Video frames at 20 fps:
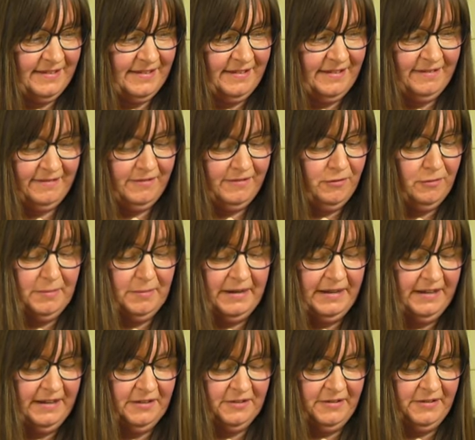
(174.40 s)
Not
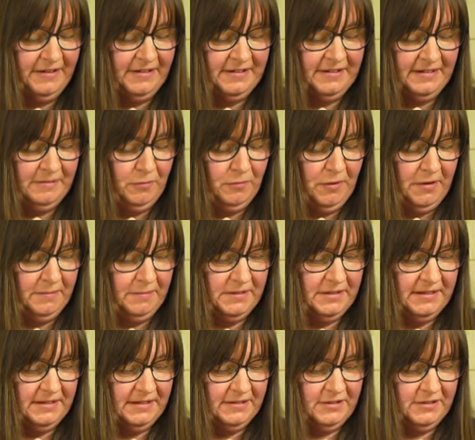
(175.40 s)
normally interested in what I'm
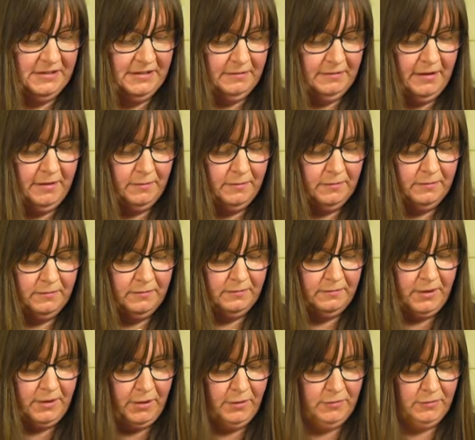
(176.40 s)
stitching.
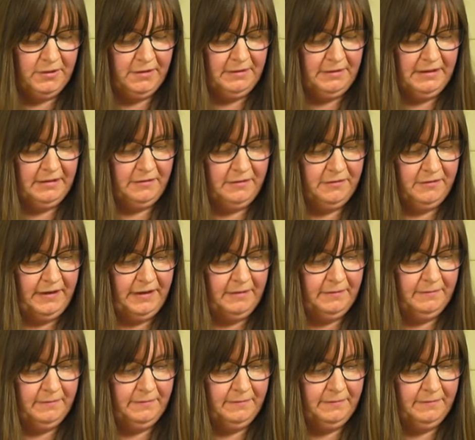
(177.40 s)
No, don't eat the thread.